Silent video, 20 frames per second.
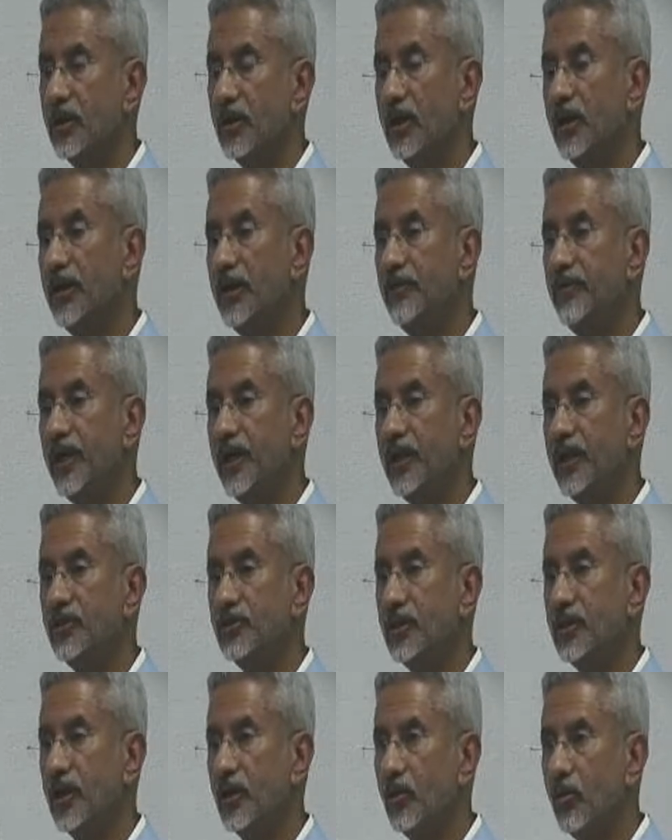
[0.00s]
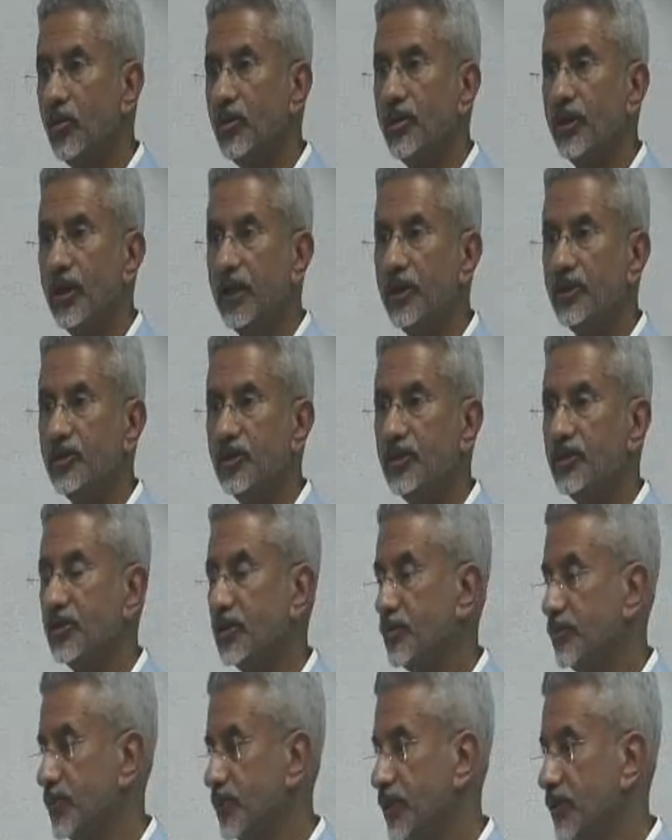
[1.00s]
leverage their own
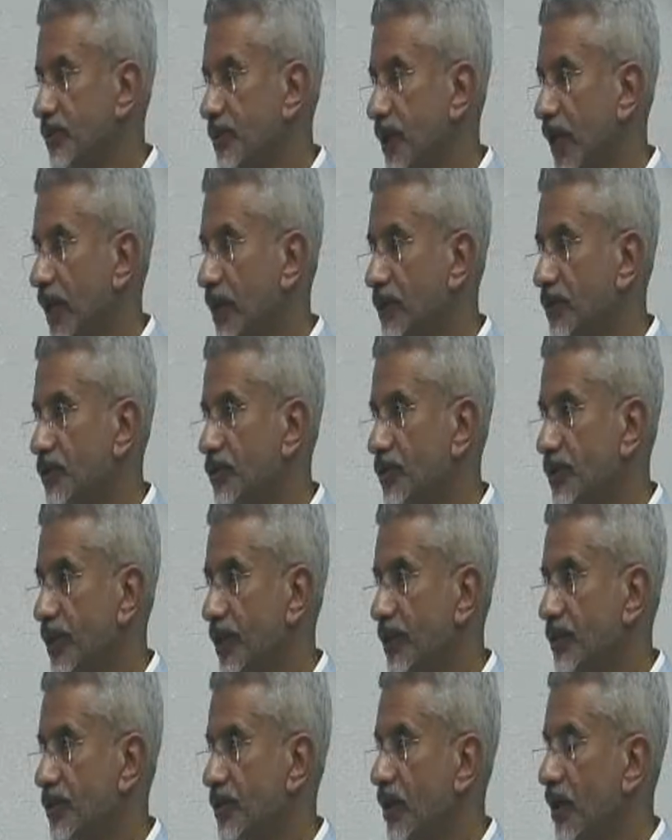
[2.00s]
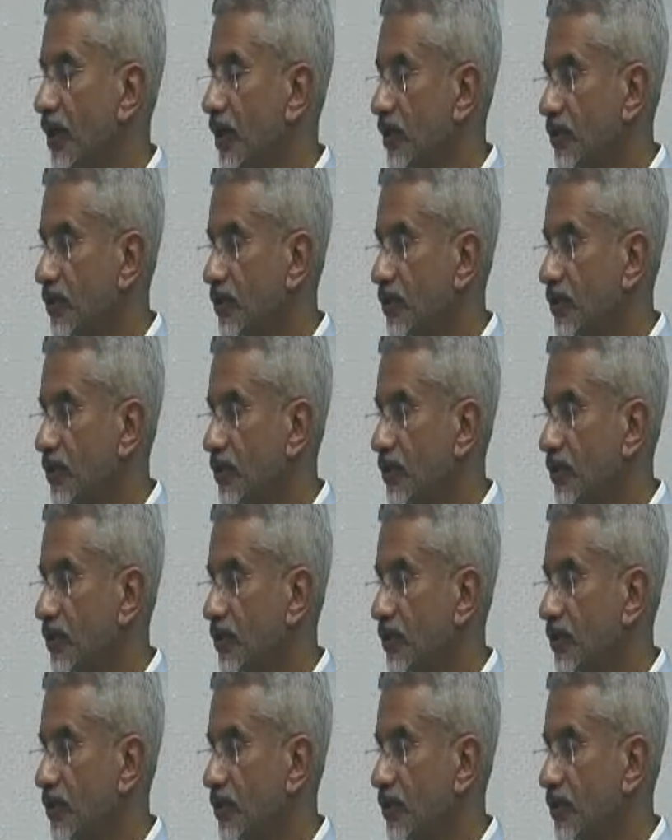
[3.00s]
relationship with the United States